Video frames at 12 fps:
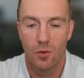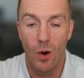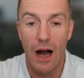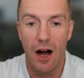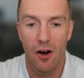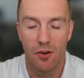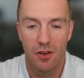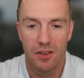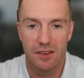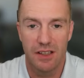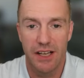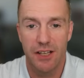Wow,
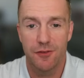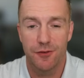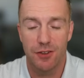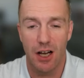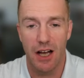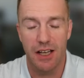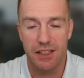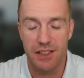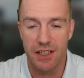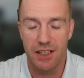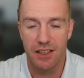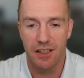let it fly
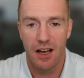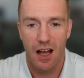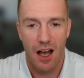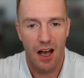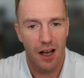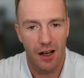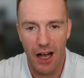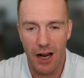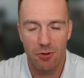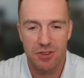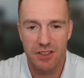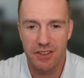again. I
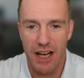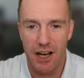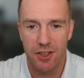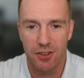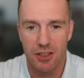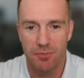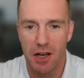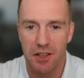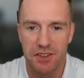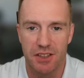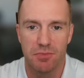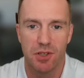was a doubter about
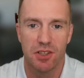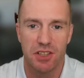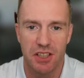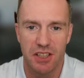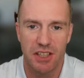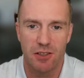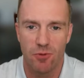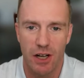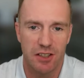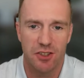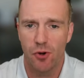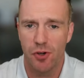the ability to get
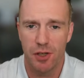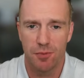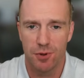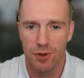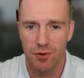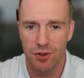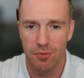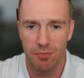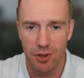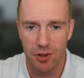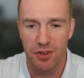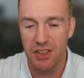regulatory approval to
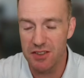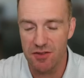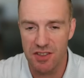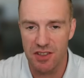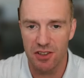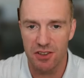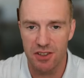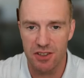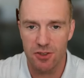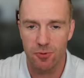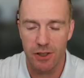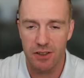build these facilities
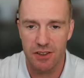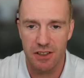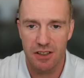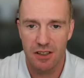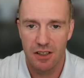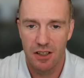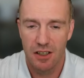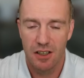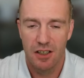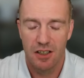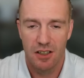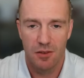quickly.
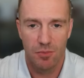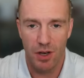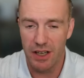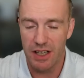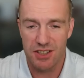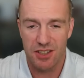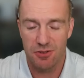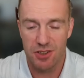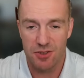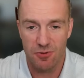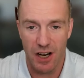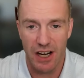But as
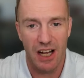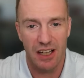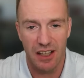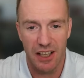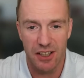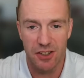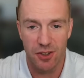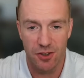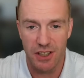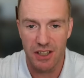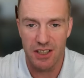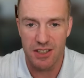Chris Wright highlighted
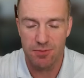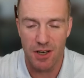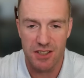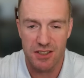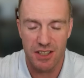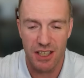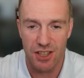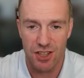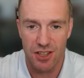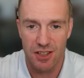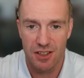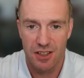during his
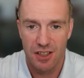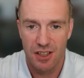presentation,